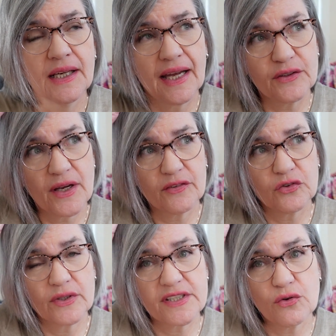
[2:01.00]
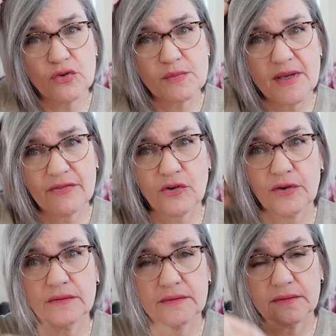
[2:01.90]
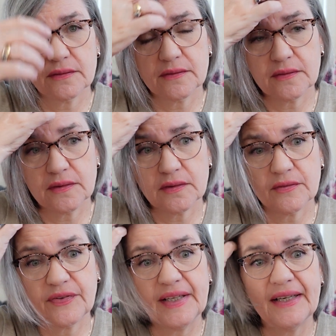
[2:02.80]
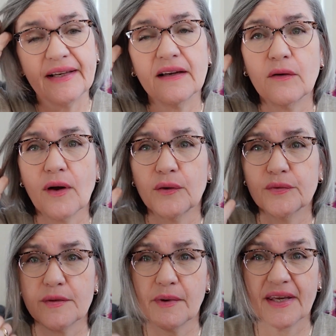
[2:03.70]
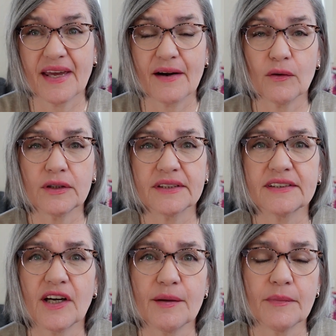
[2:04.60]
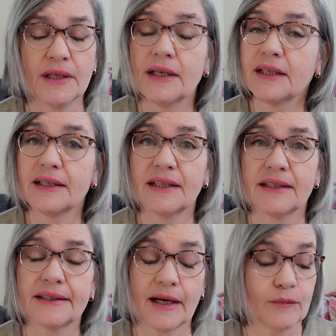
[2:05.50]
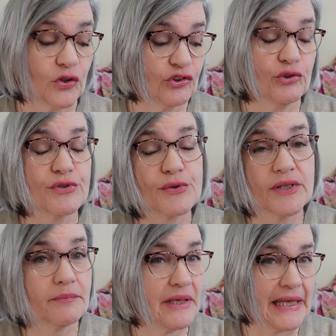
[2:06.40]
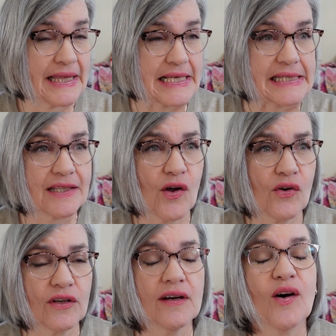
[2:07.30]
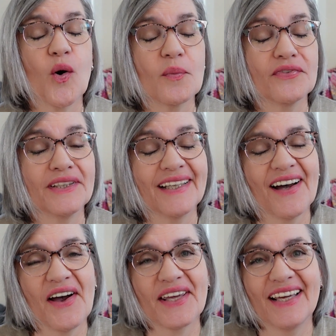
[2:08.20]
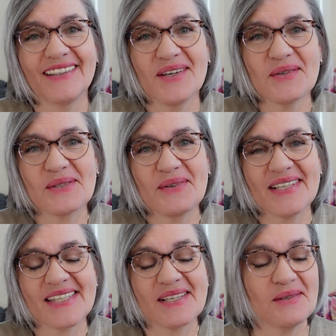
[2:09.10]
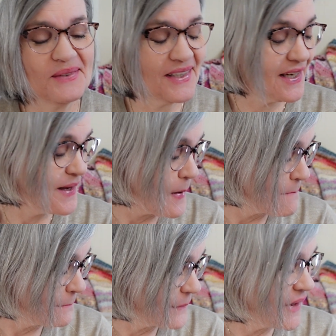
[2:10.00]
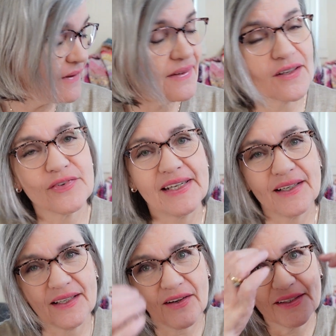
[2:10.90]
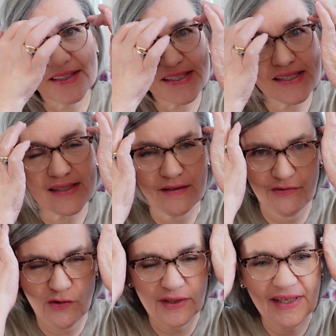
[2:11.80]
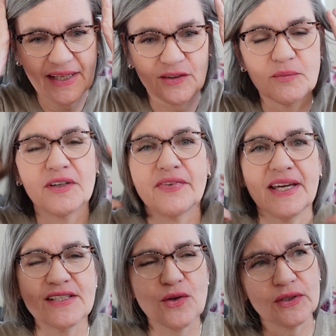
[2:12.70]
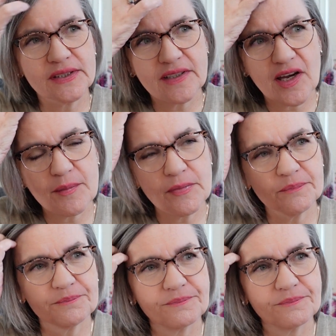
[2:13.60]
and you have to excuse me for fiddling around with my hair all the time. I'm not used to it being this long. Hopefully I get used to it soon. I feel like it's falling into my face all the time,